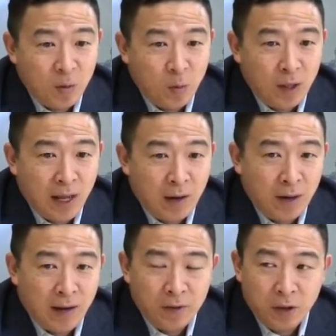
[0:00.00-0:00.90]
without
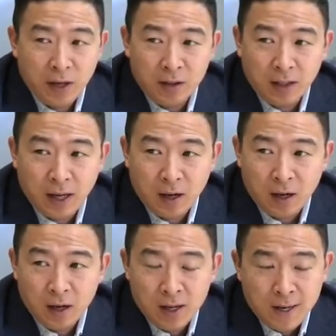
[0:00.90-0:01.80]
having your healthcare
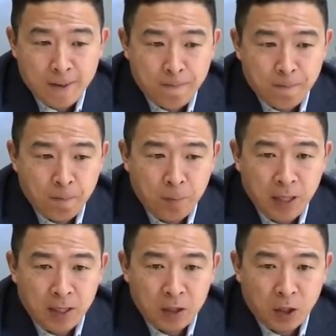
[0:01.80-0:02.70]

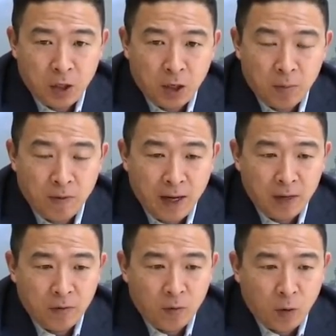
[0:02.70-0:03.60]
being secure and
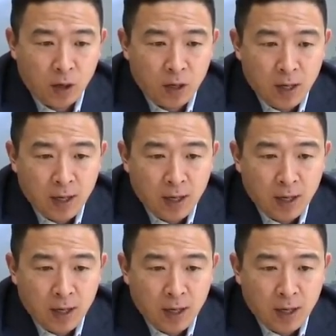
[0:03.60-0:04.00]
provided for.